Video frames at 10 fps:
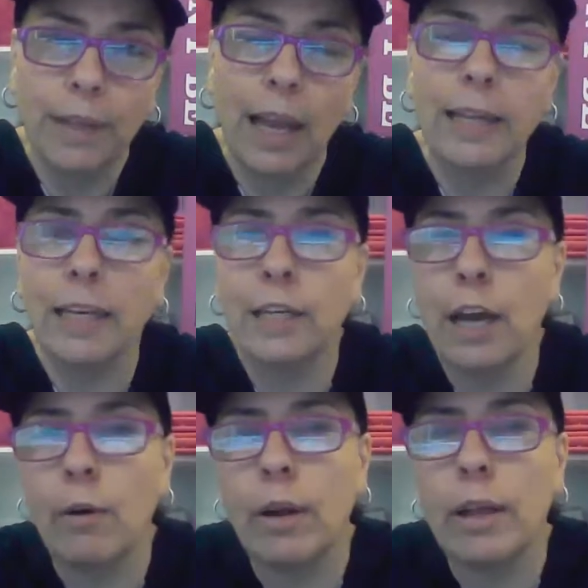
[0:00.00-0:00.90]
I didn't
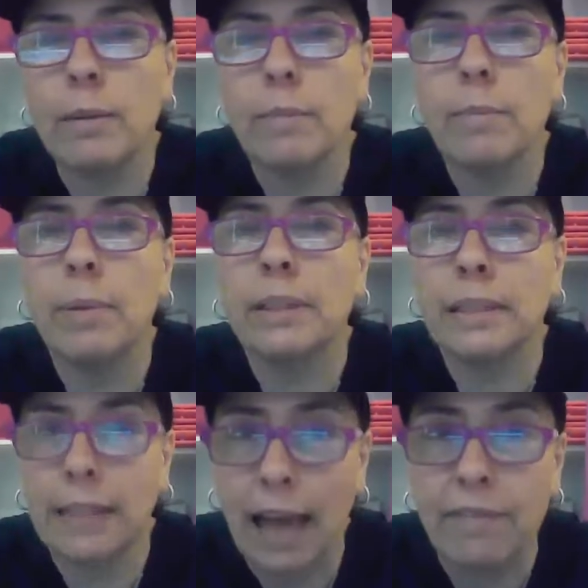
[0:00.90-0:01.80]
know it, but
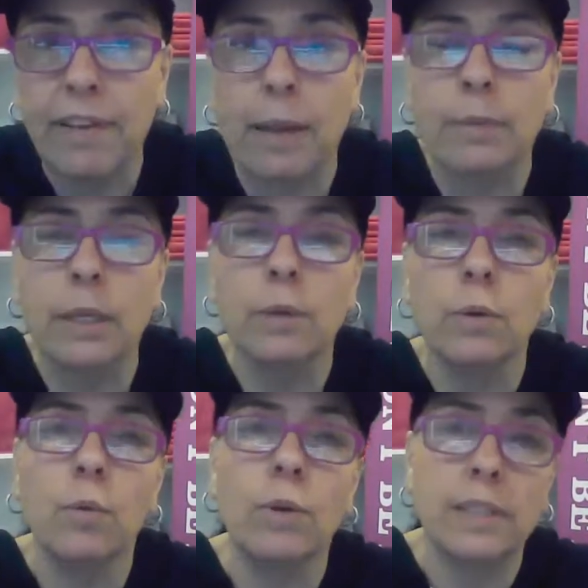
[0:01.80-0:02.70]
that family
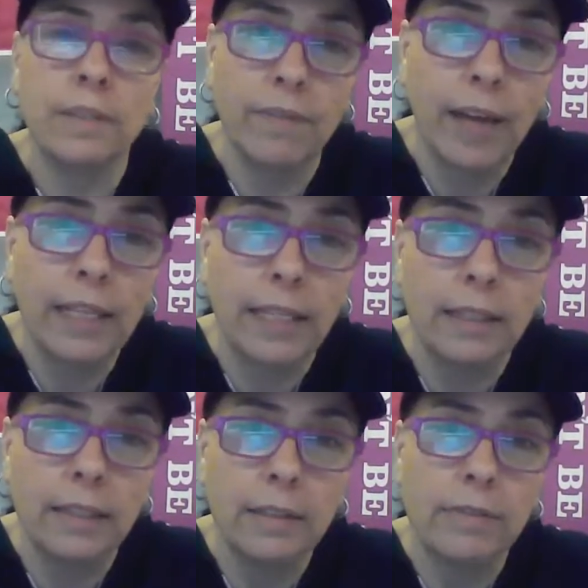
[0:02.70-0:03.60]
was
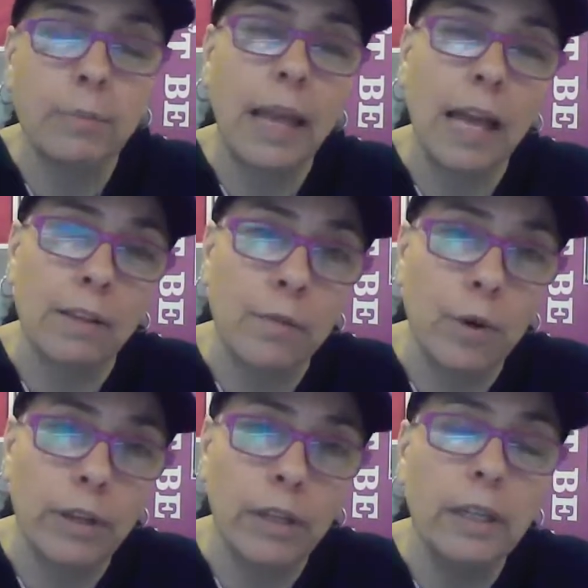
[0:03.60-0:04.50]
invited from
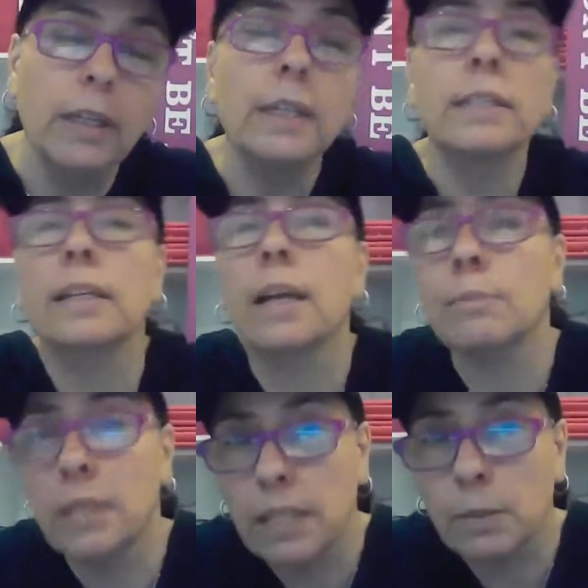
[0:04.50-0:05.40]
California to come
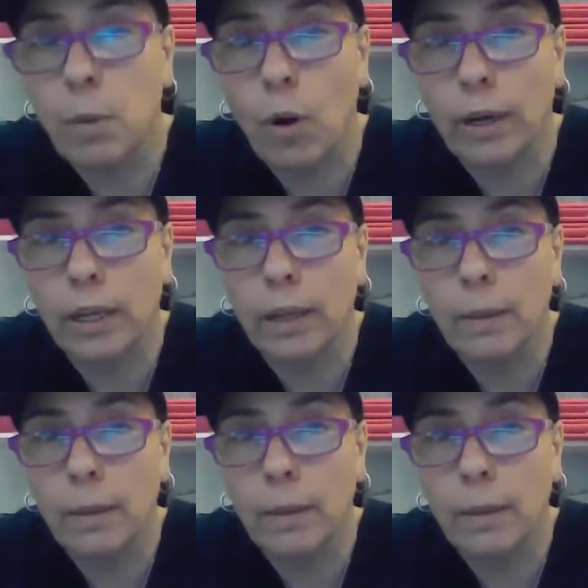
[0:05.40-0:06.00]
to this party.